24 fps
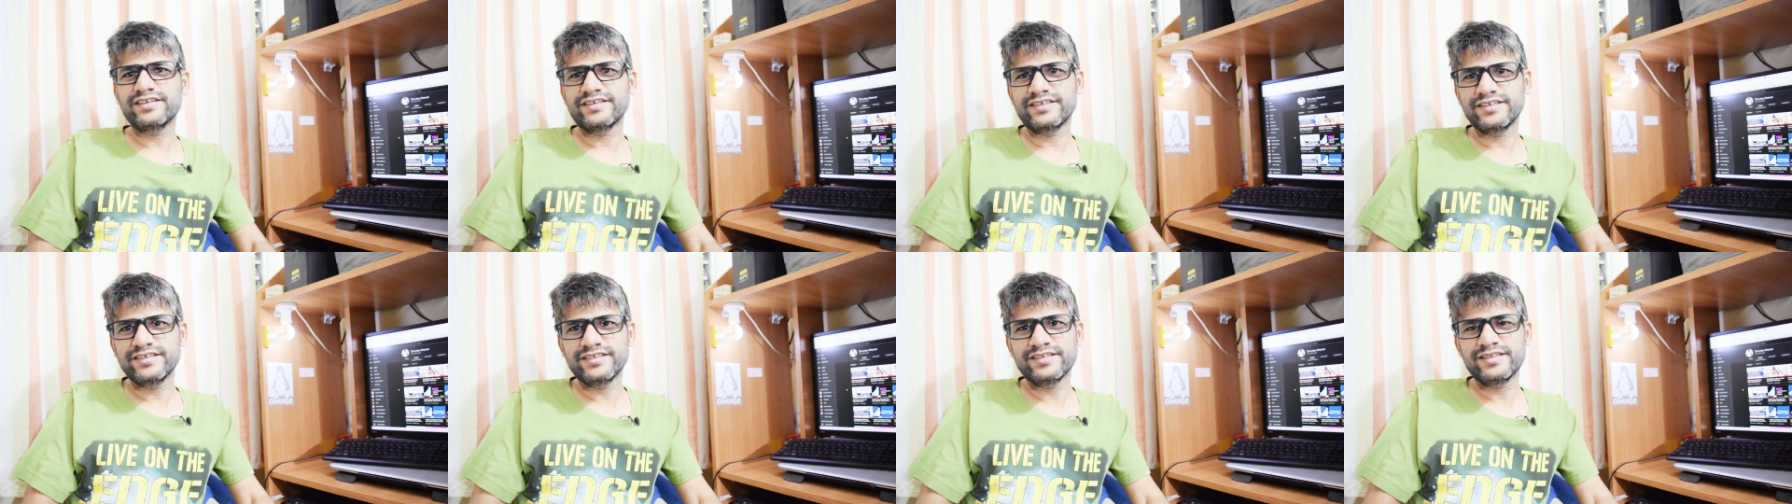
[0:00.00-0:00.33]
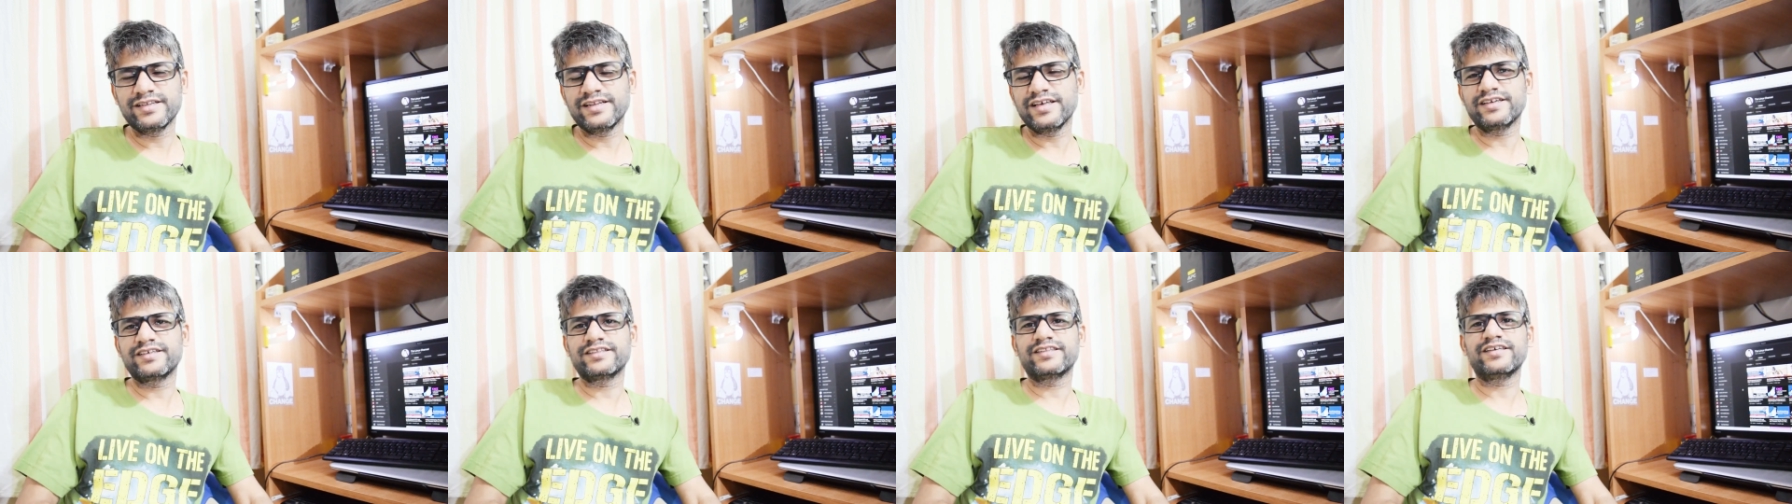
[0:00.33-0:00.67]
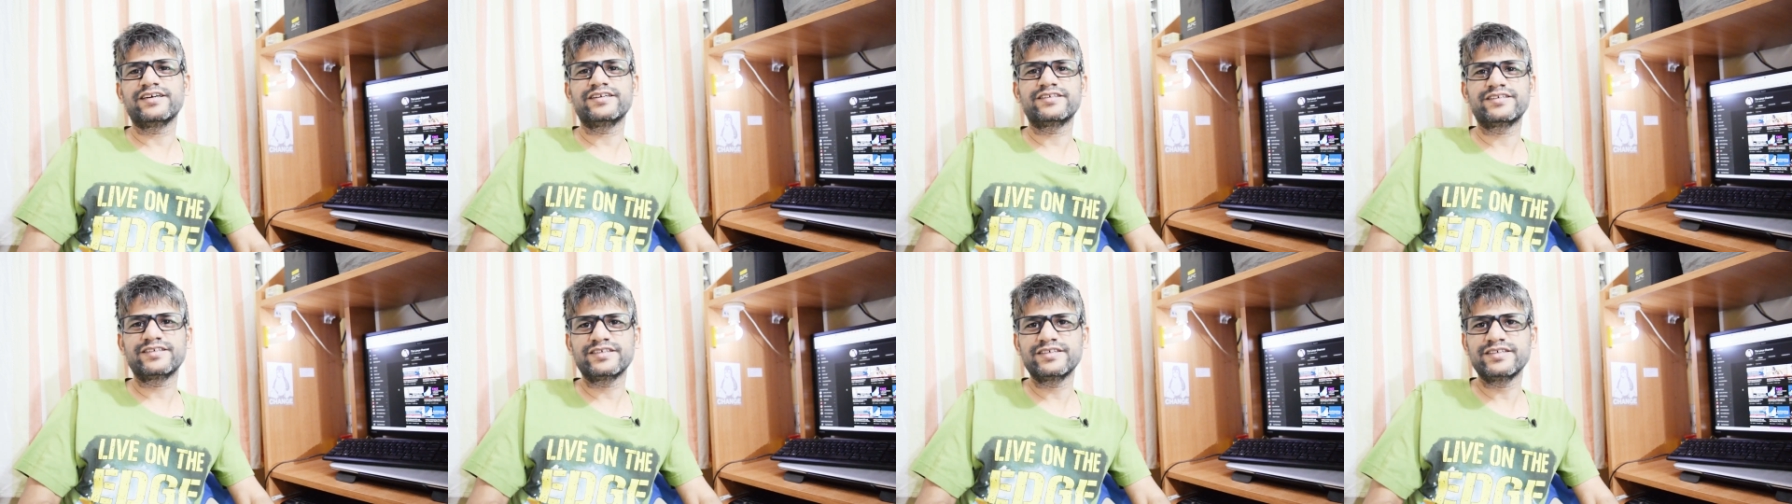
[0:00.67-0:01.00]
It is like
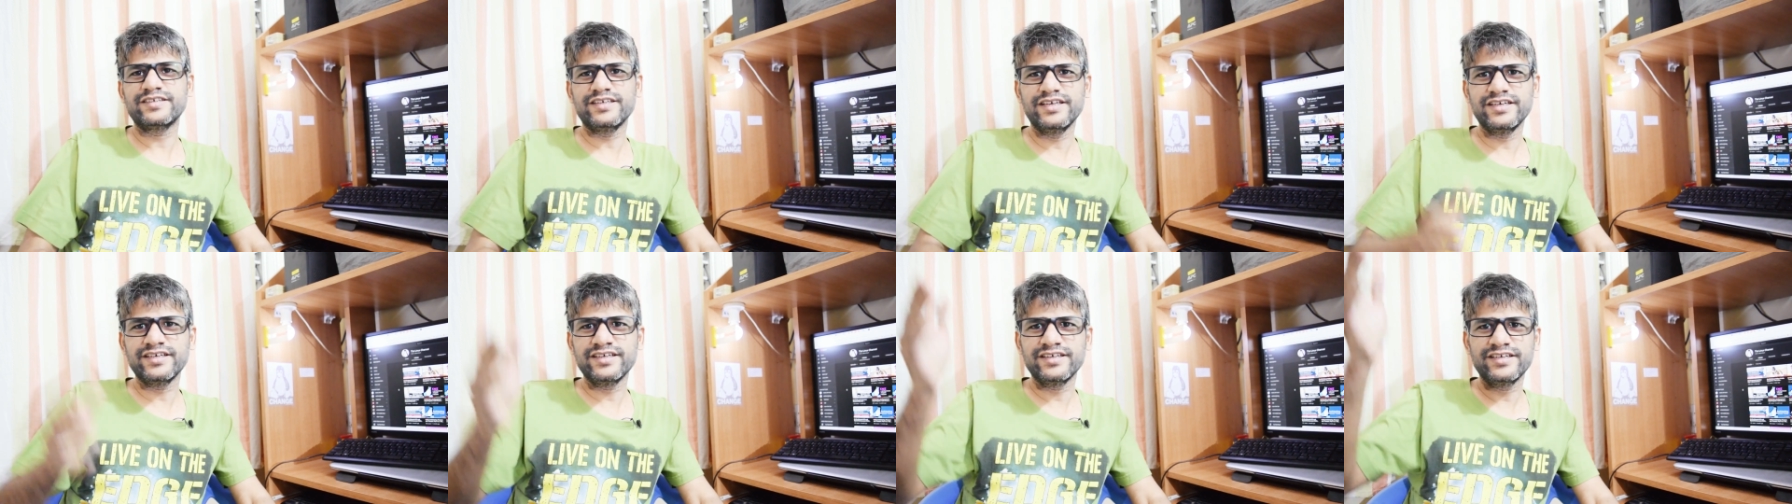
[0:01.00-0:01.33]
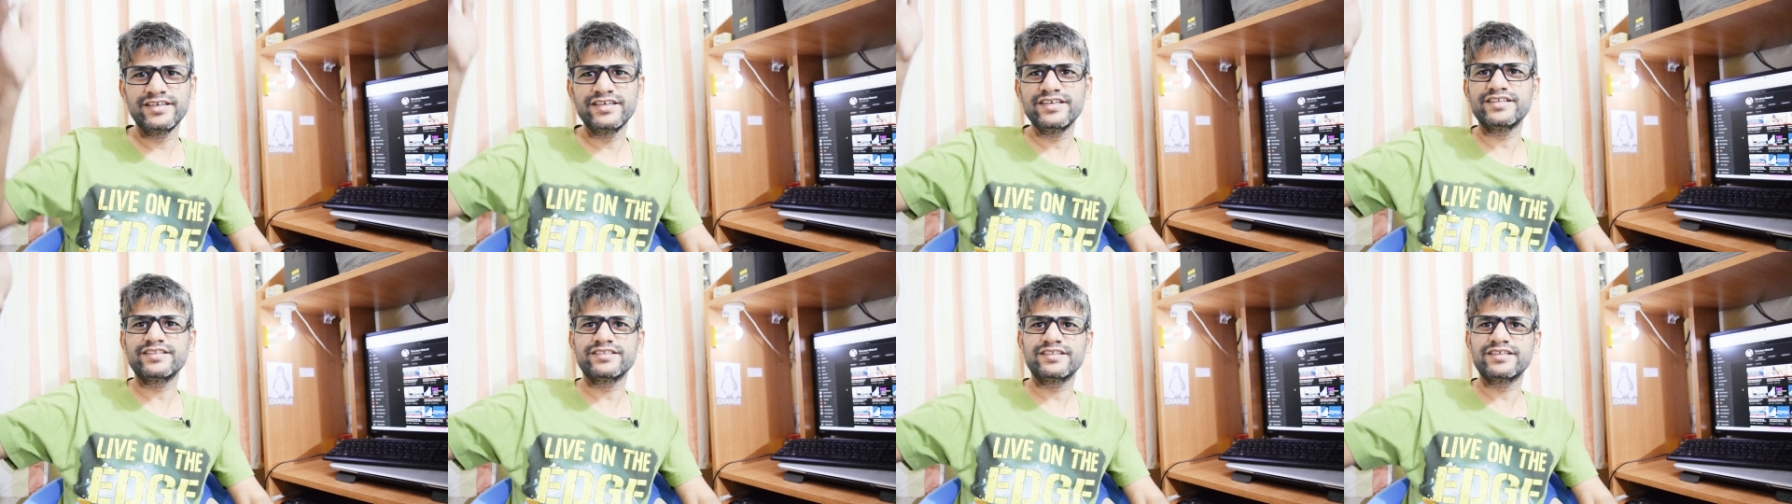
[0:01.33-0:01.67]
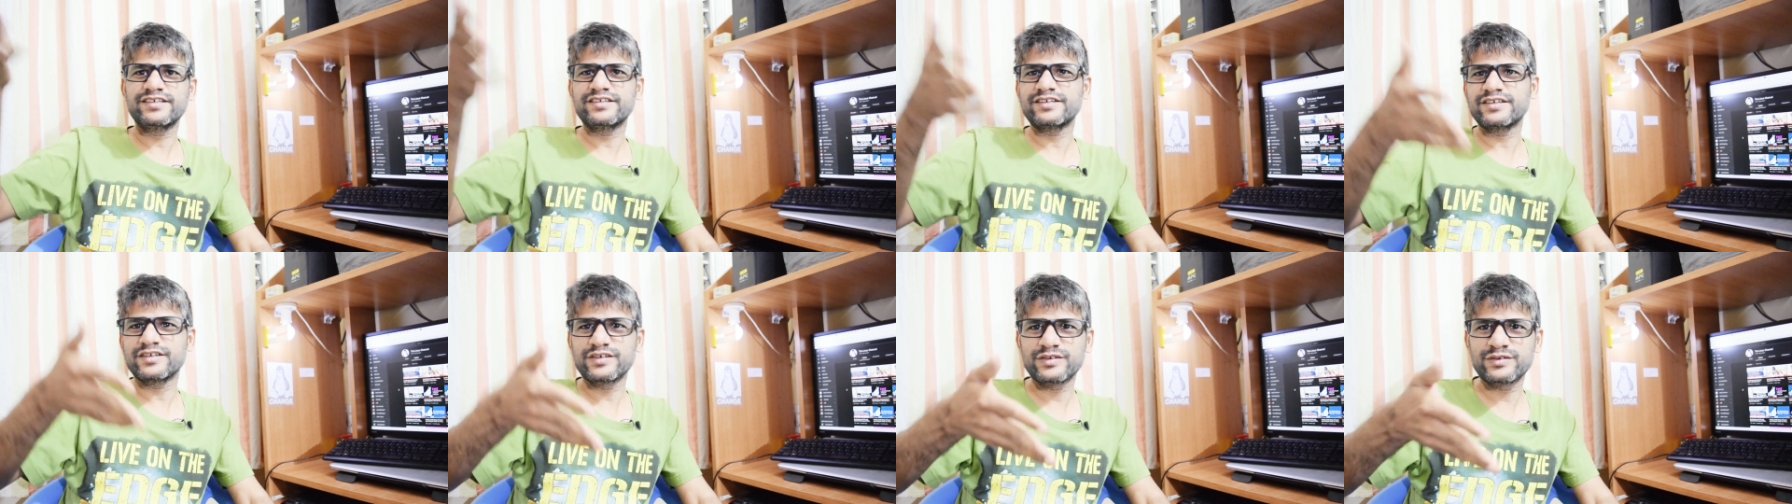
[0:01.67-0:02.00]
that. See, he is
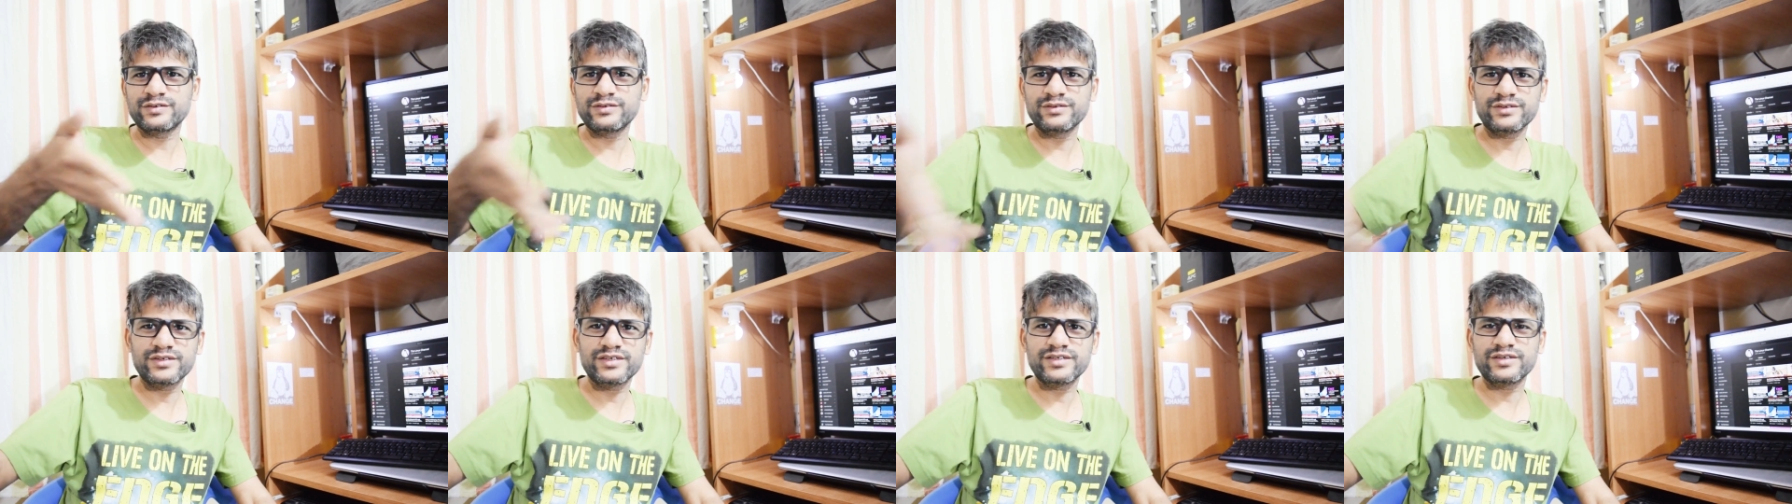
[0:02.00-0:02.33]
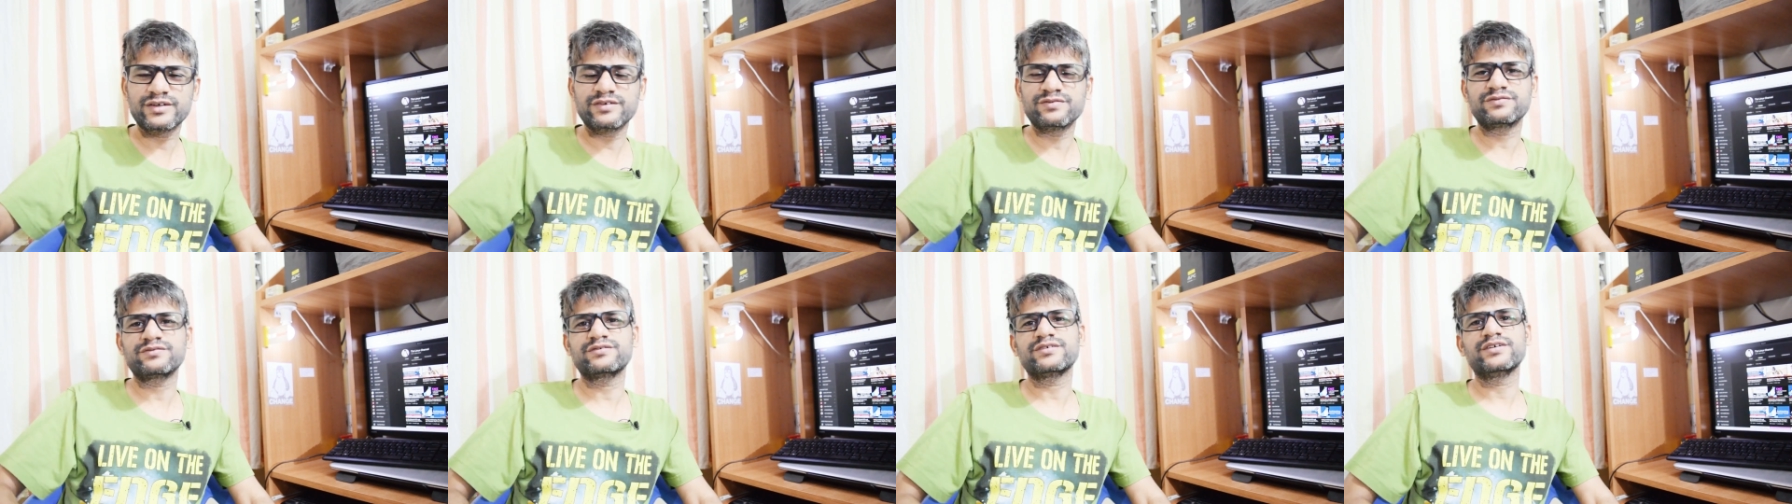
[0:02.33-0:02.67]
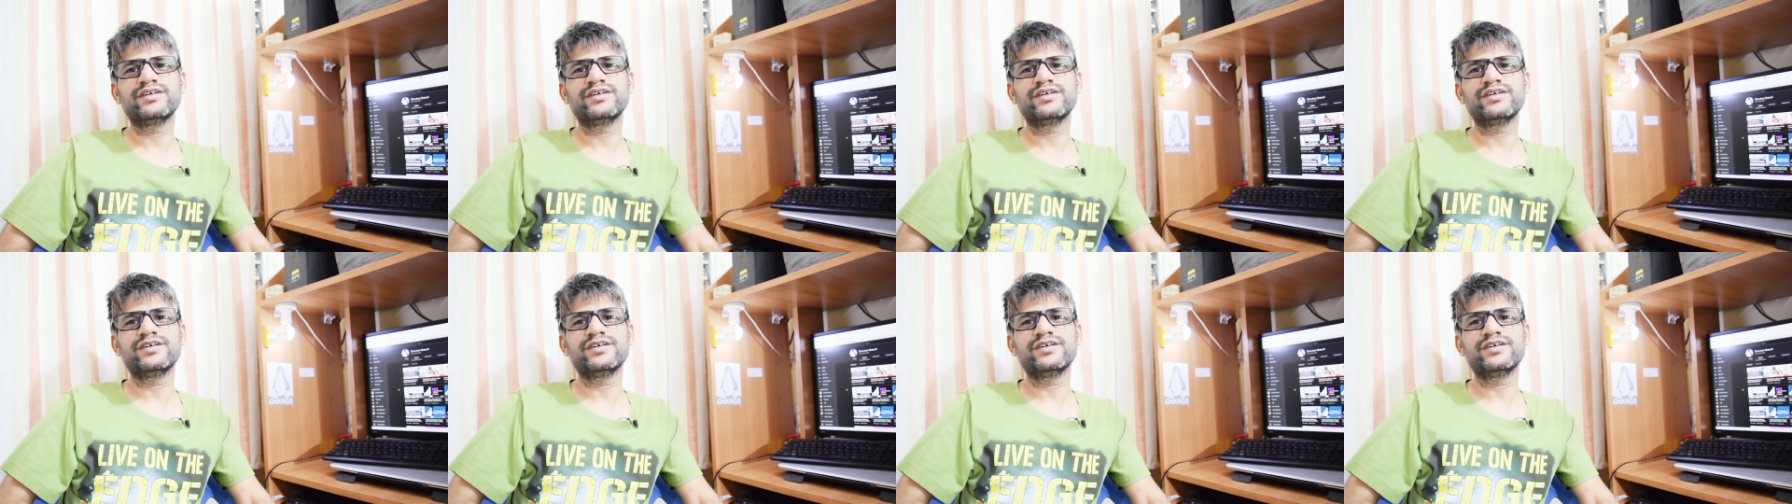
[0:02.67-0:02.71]
the recruiter of